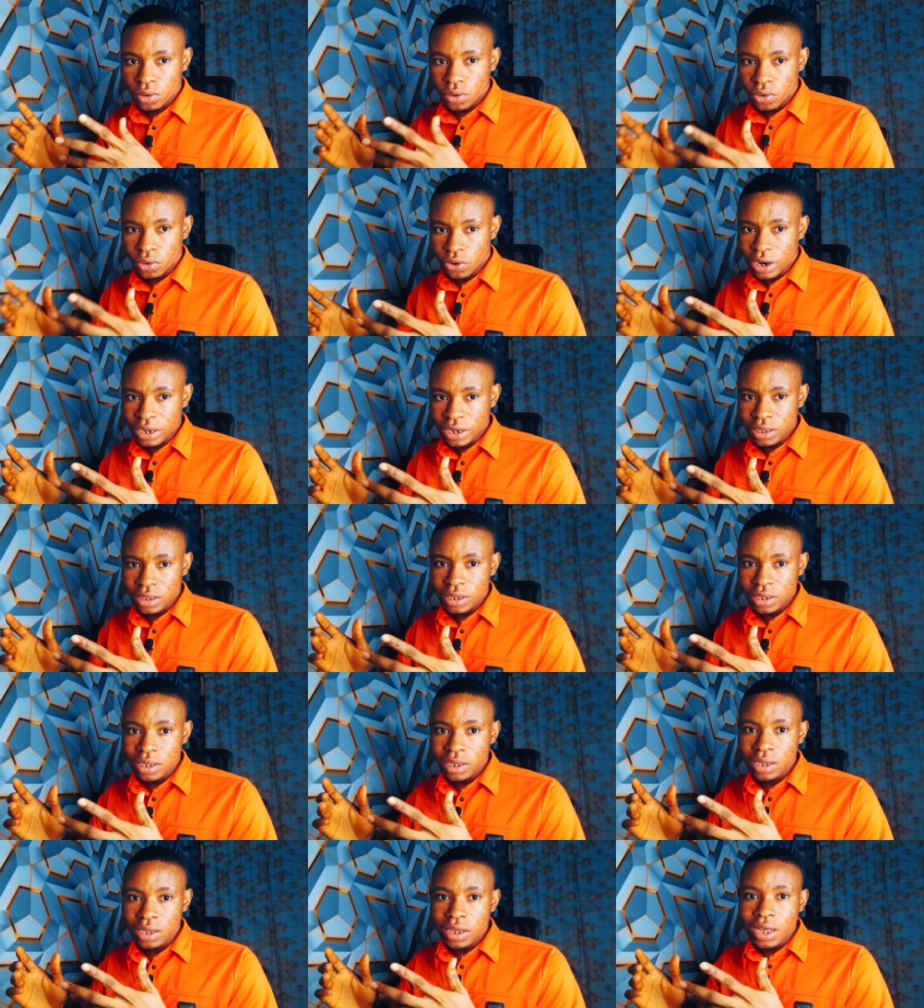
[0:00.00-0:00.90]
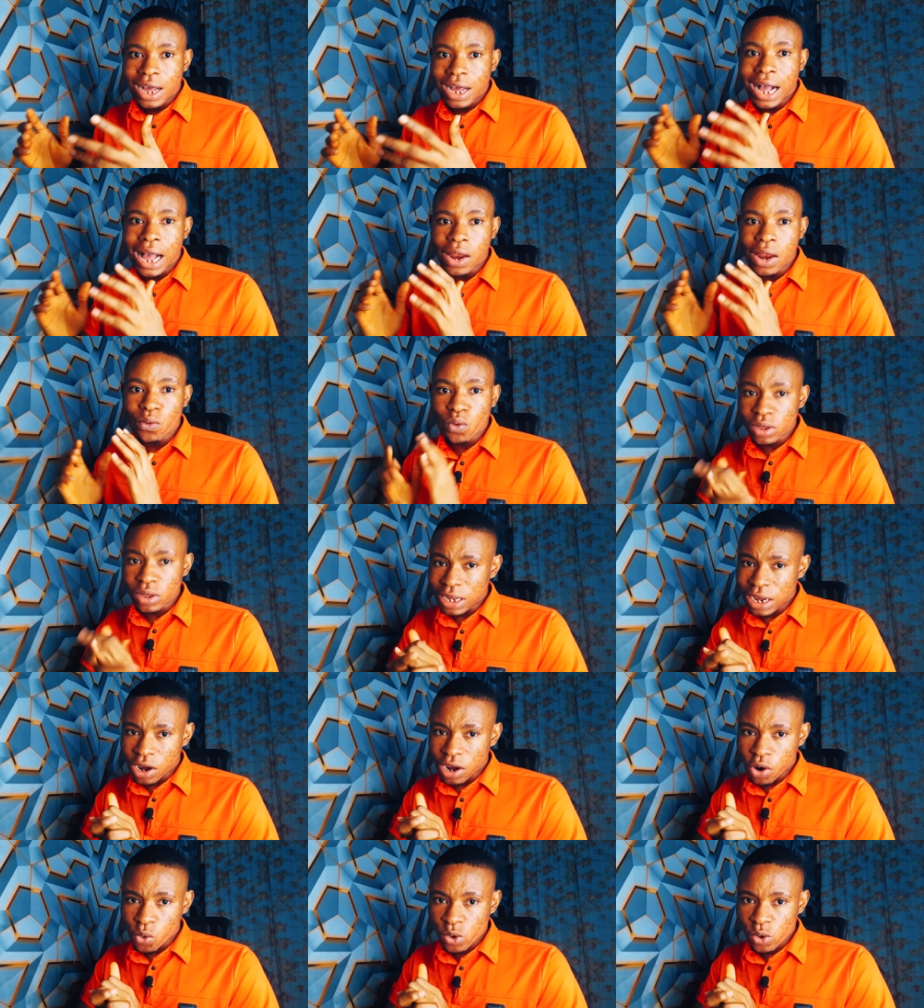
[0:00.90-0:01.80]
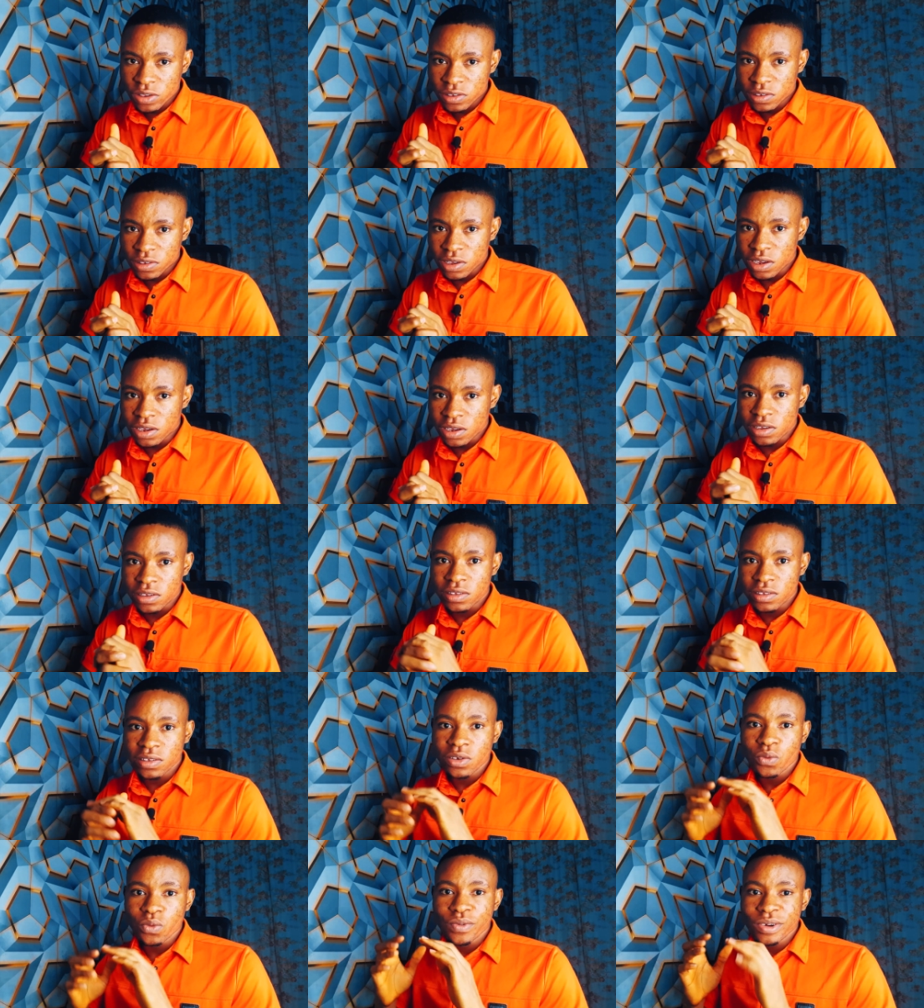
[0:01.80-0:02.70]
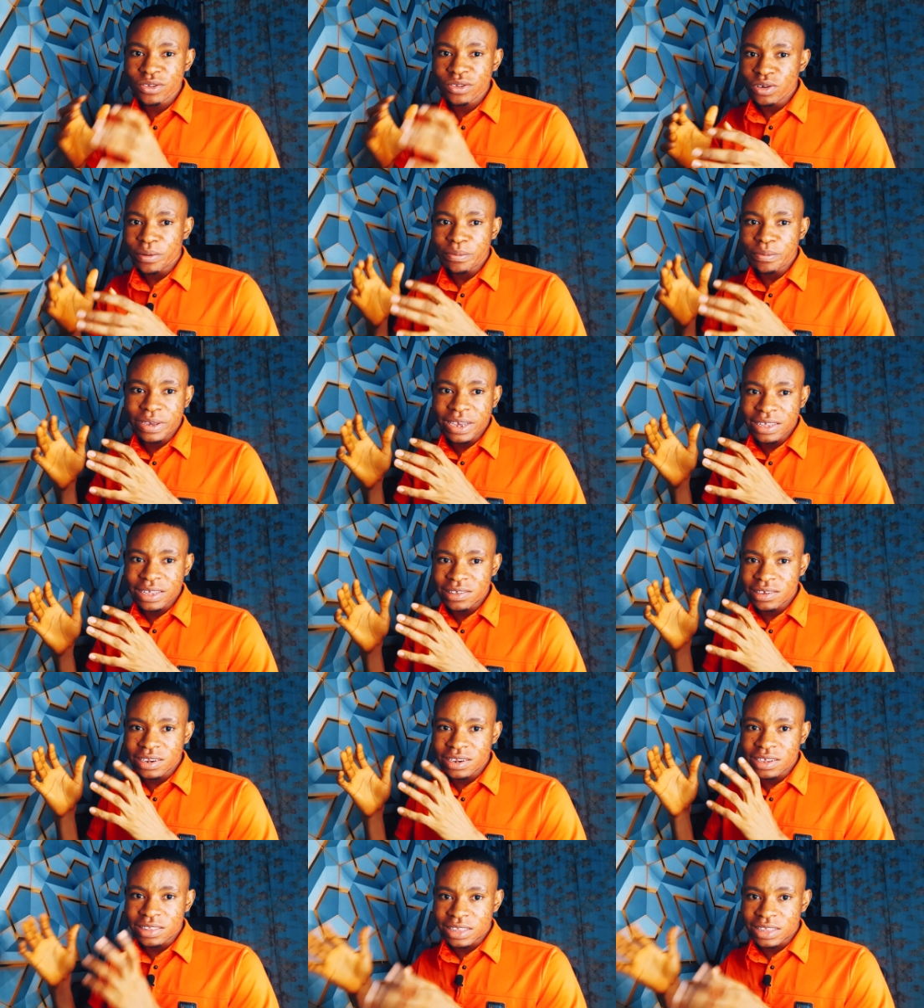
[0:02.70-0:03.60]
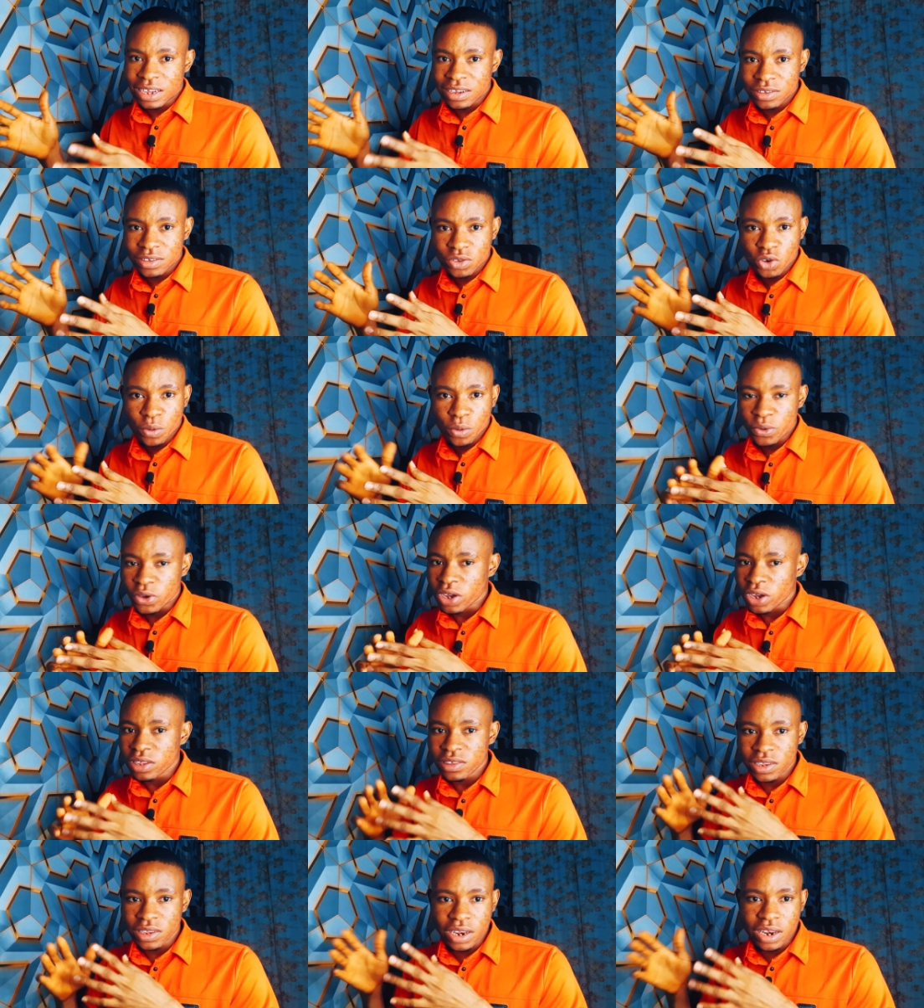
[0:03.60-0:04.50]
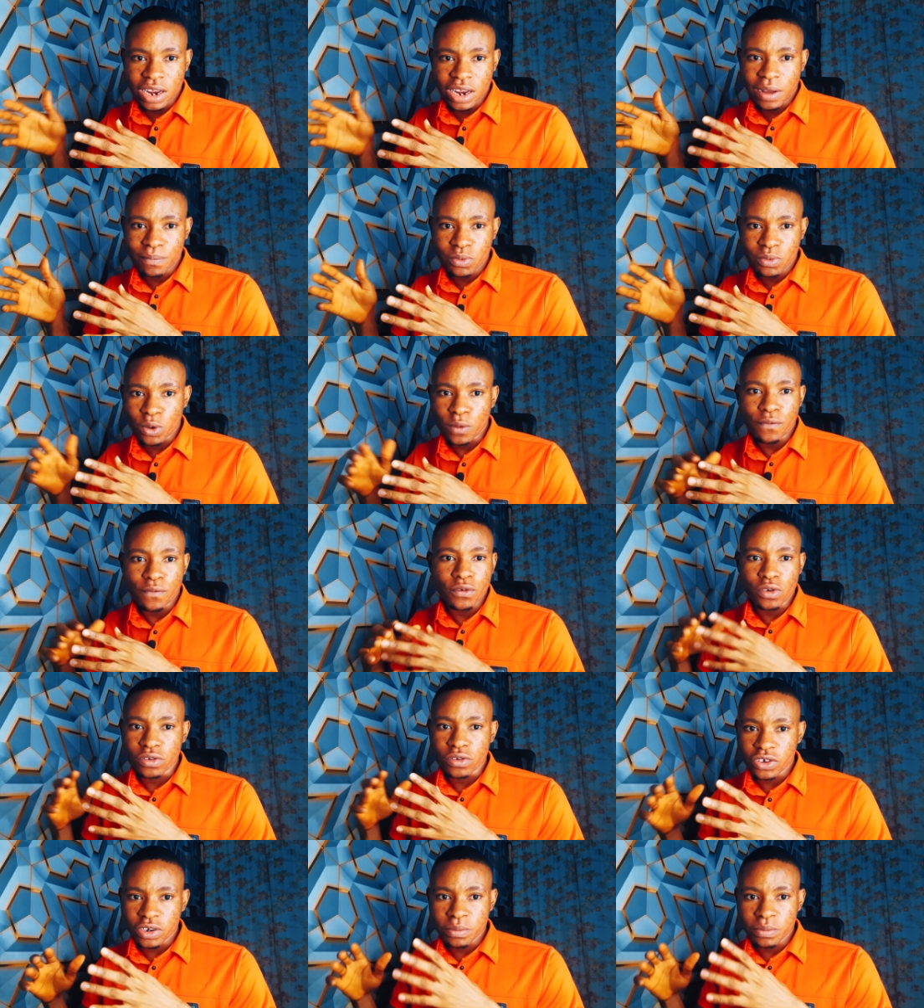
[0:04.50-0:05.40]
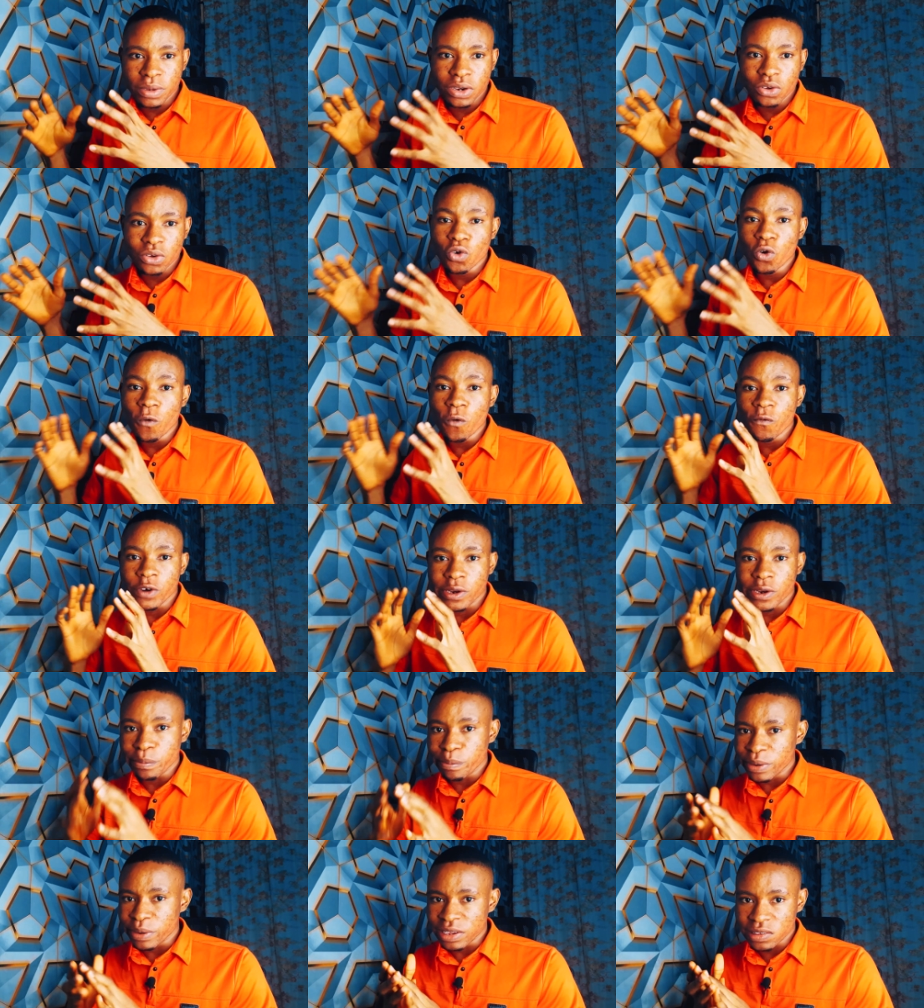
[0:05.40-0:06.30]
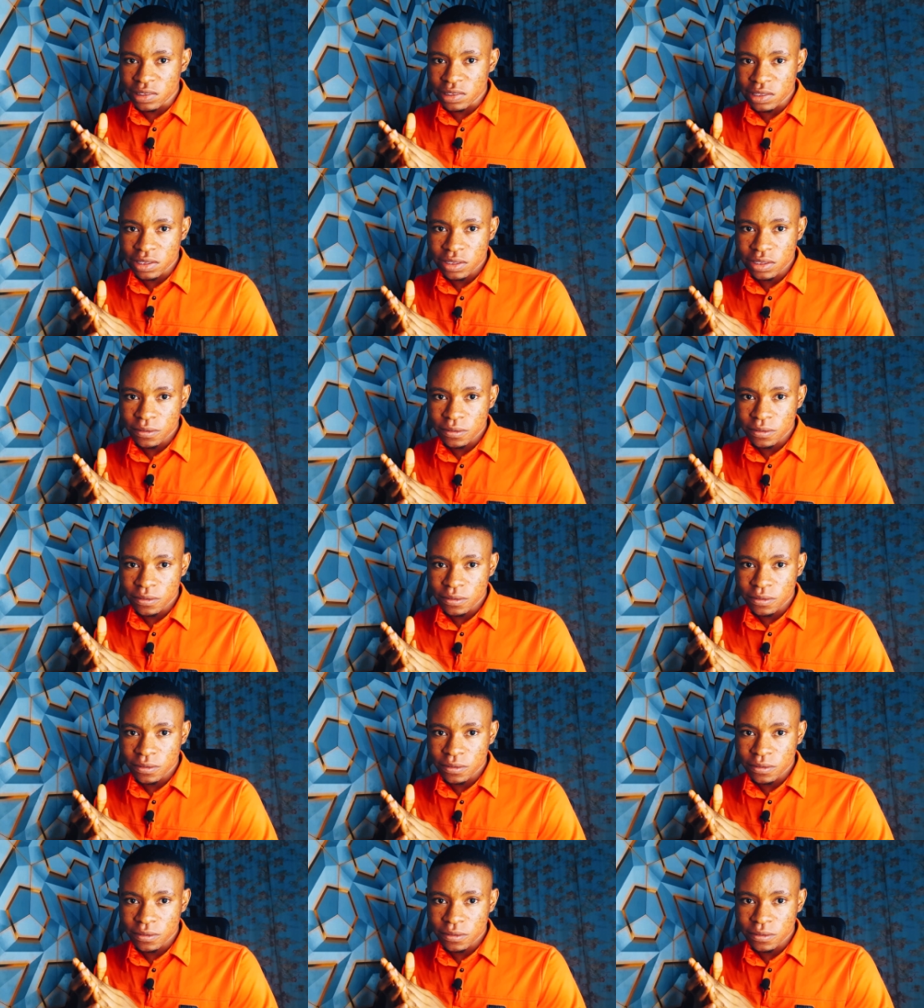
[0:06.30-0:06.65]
All right. And what I always say is, when you're getting a desktop, you're getting a laptop for your streaming, go for the best.